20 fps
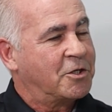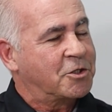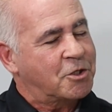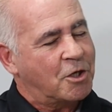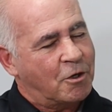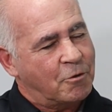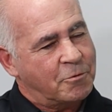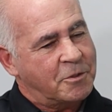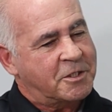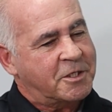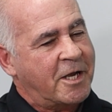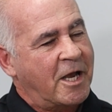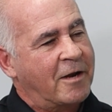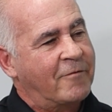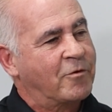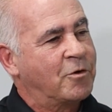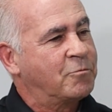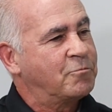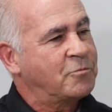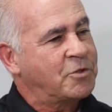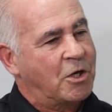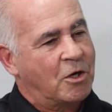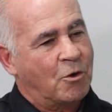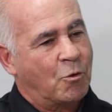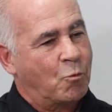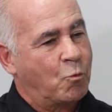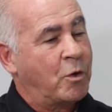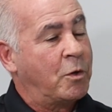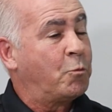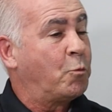So it's kind of a
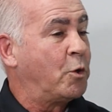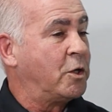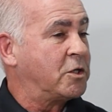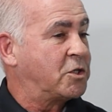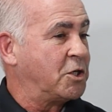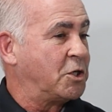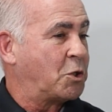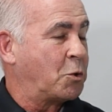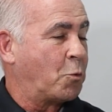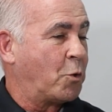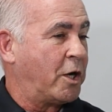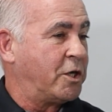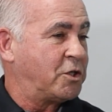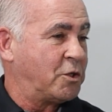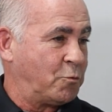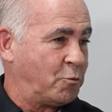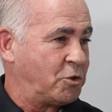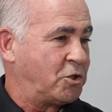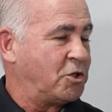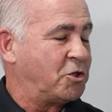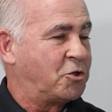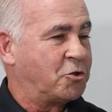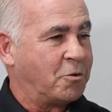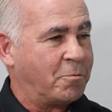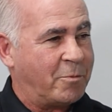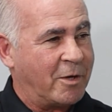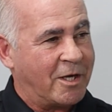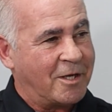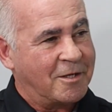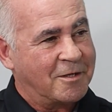win-win situation, which it
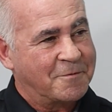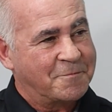should be.